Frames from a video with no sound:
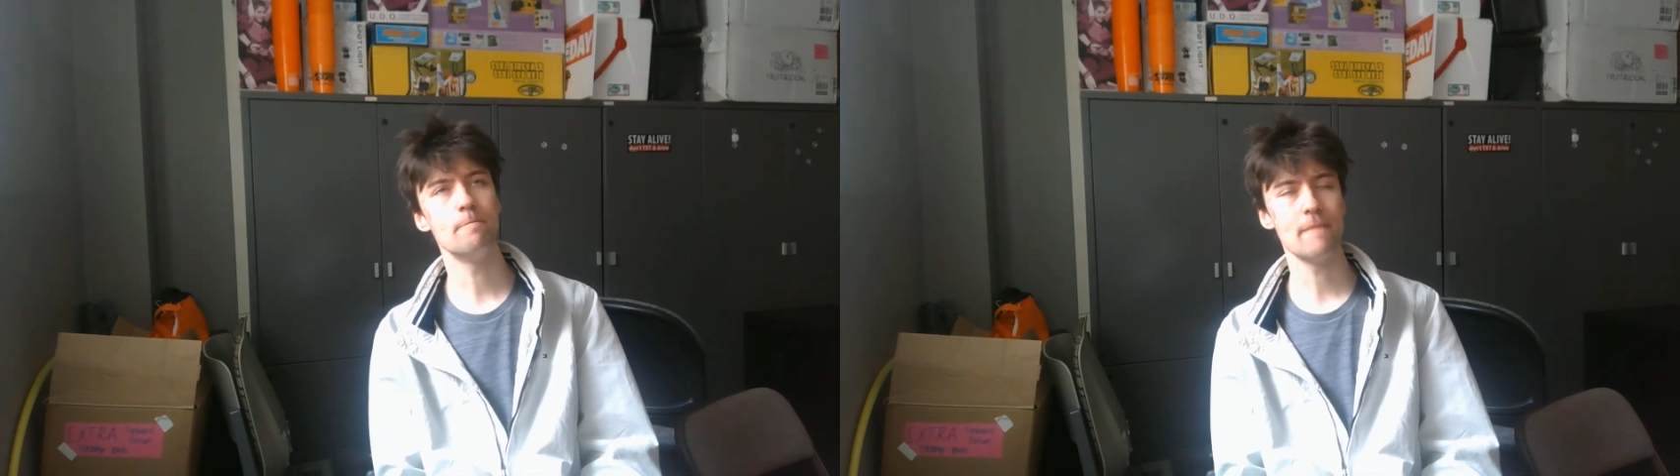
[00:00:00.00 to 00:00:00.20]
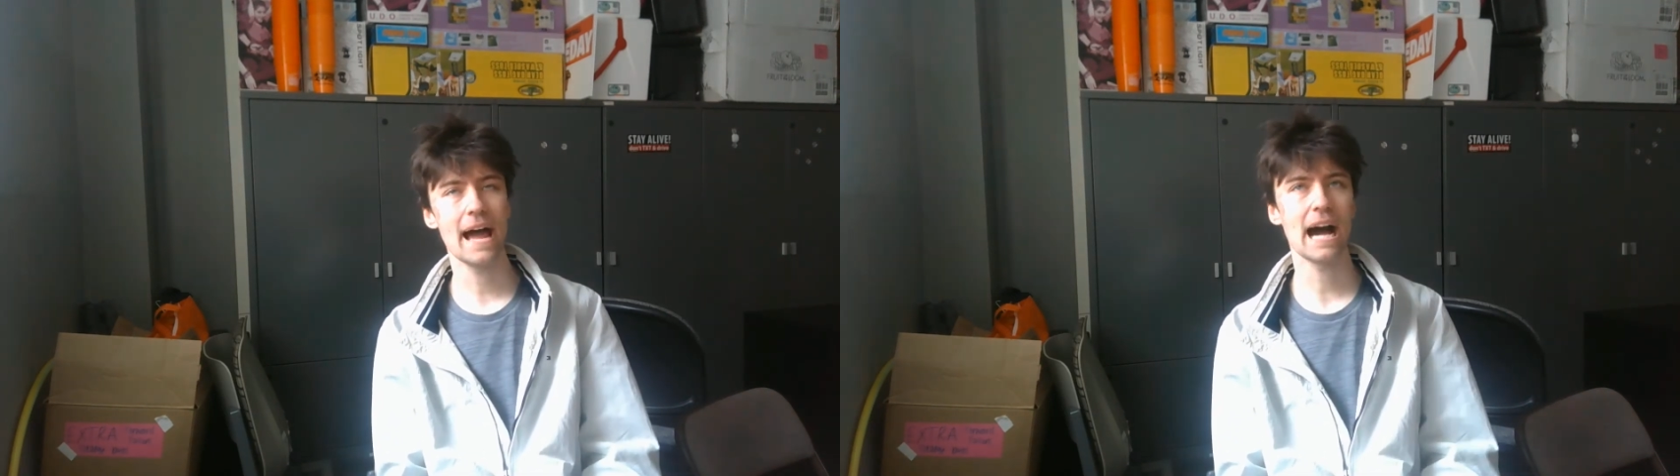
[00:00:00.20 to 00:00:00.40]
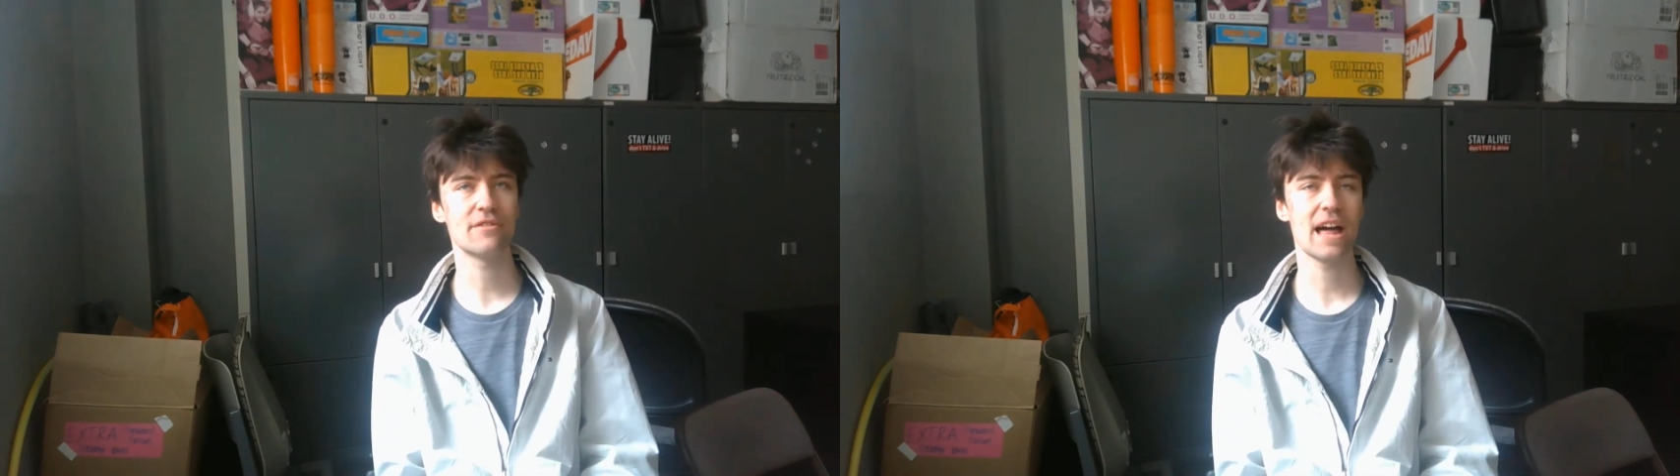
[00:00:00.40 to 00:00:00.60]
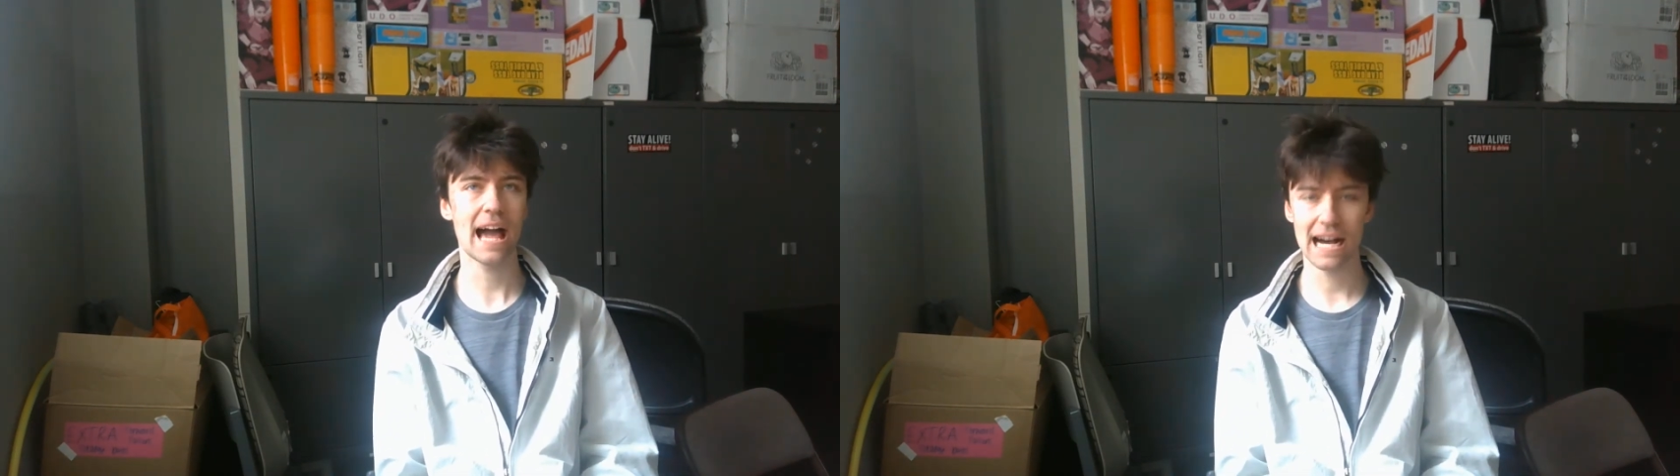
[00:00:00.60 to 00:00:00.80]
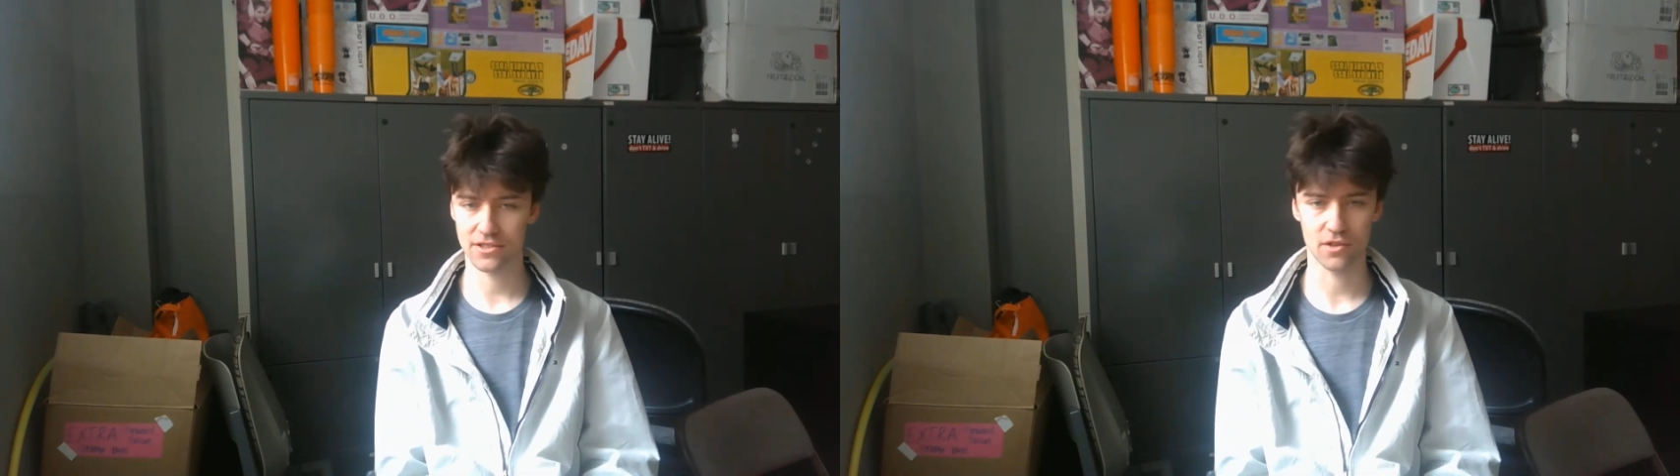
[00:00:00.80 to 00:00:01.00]
math
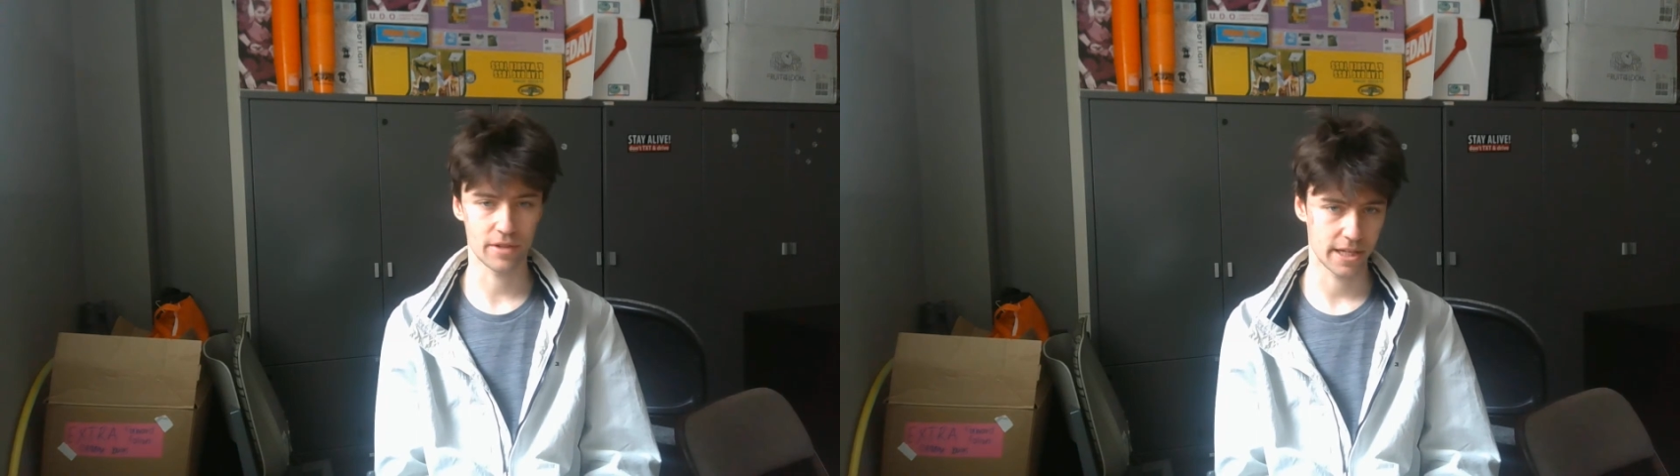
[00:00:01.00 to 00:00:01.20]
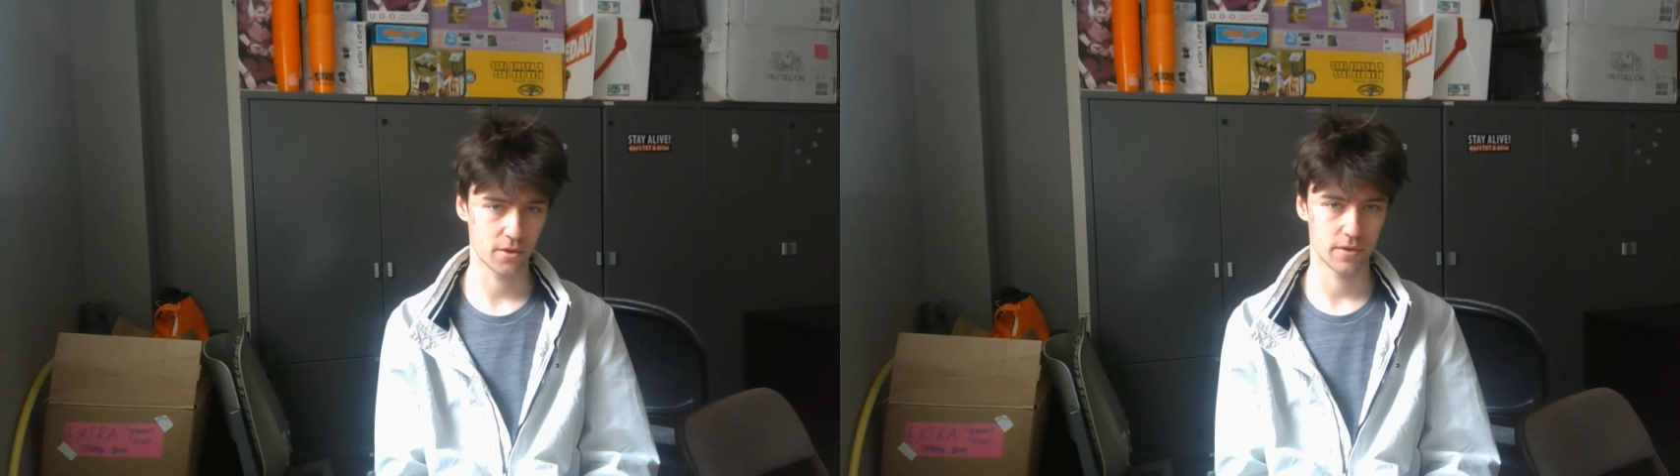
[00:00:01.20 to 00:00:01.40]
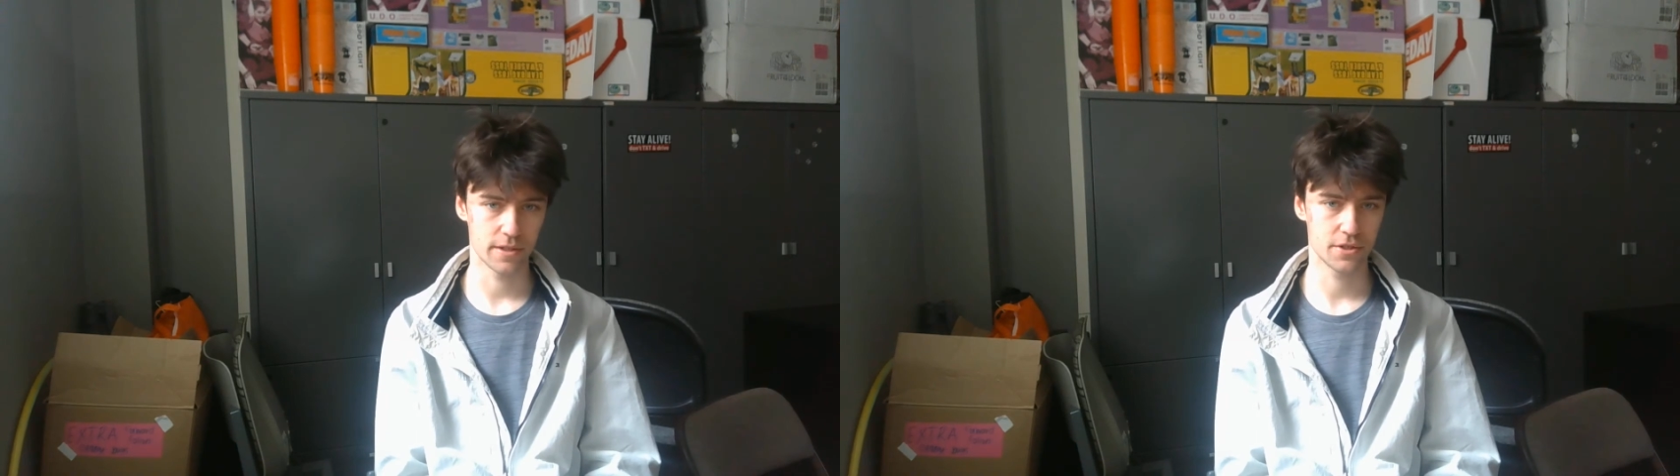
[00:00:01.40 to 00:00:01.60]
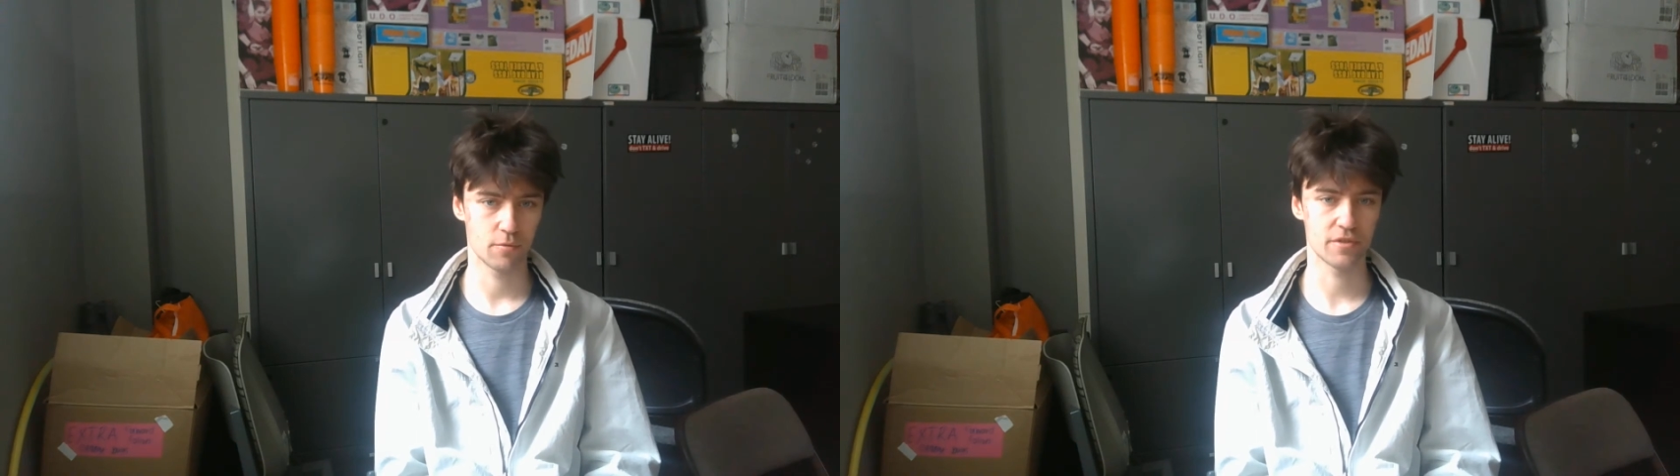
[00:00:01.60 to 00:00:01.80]
as a language